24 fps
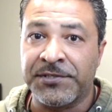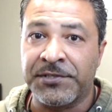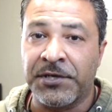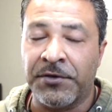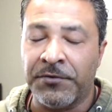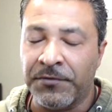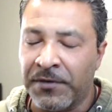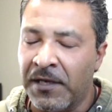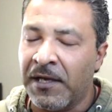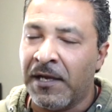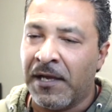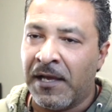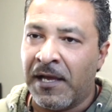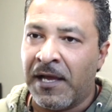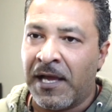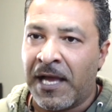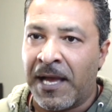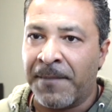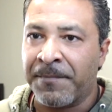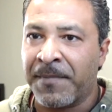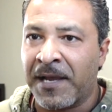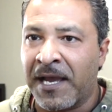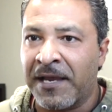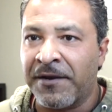So
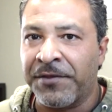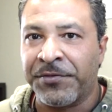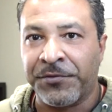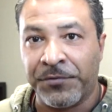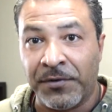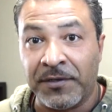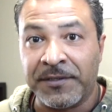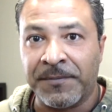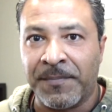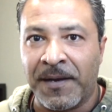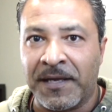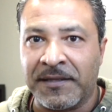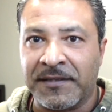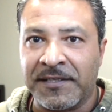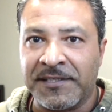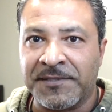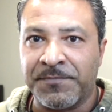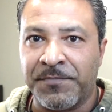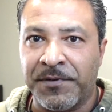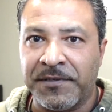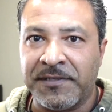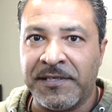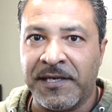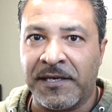I'm kind of thrilled about this
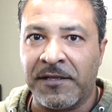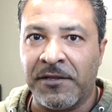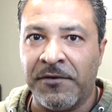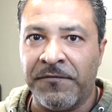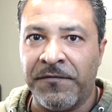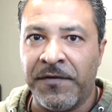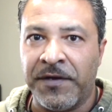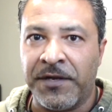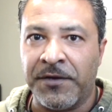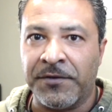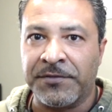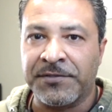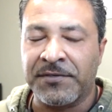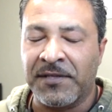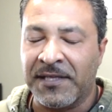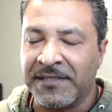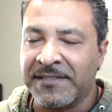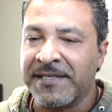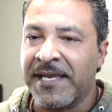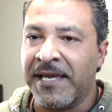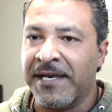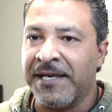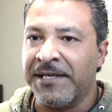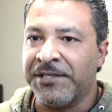particular video. So
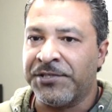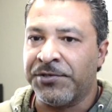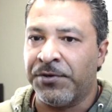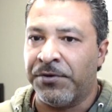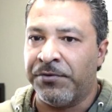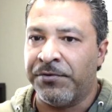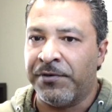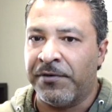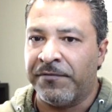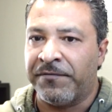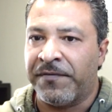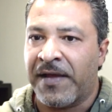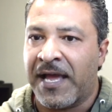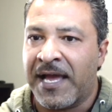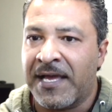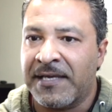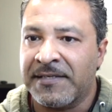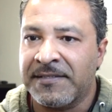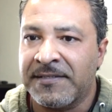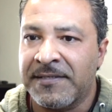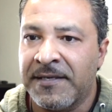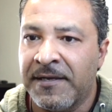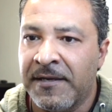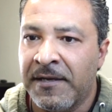let's get into it real
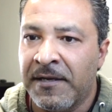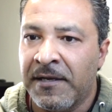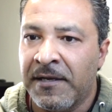fast.